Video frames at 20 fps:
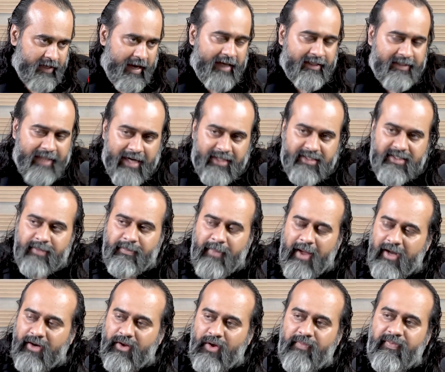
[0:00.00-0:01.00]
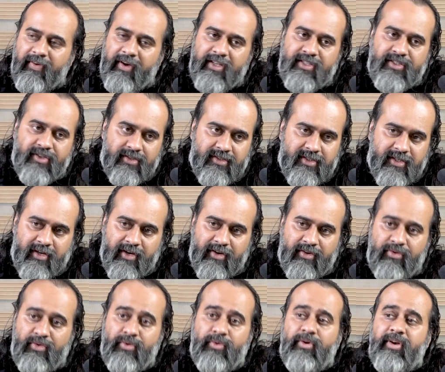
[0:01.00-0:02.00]
And that's a mark of religiosity,
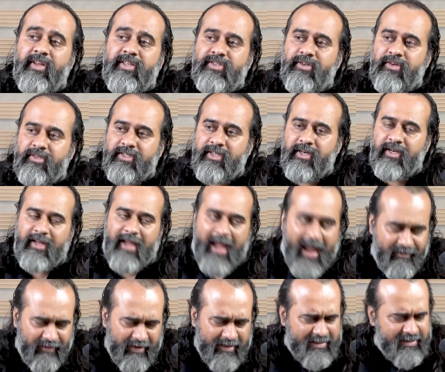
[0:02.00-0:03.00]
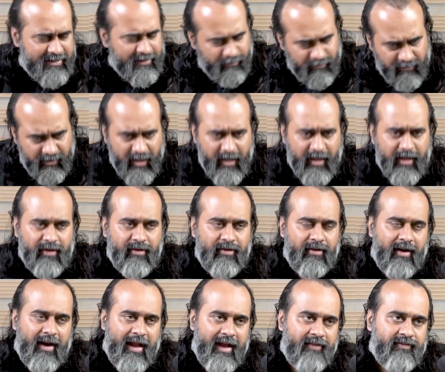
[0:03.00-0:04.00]
true religiosity, having something in
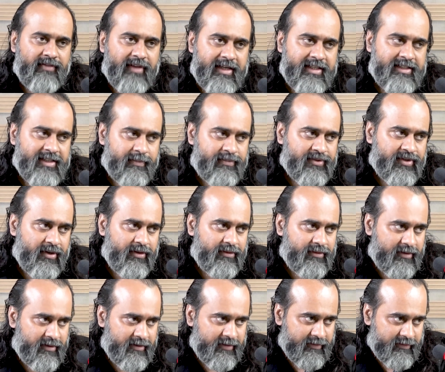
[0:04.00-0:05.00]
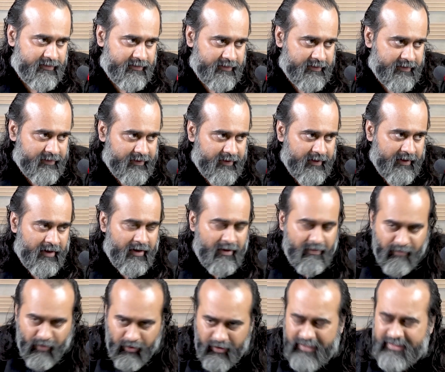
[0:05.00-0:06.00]
your life that is absolute.
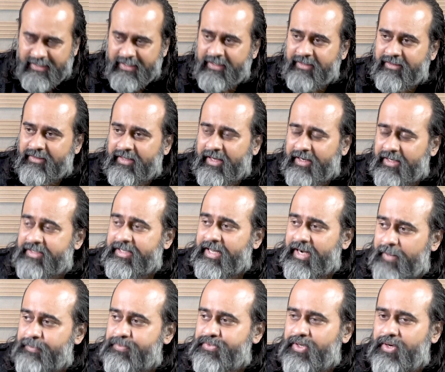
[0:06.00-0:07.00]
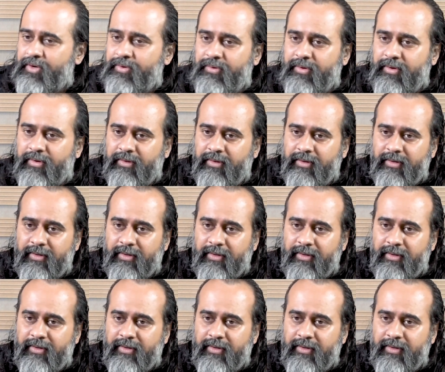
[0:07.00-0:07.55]
What is it that is an absolute?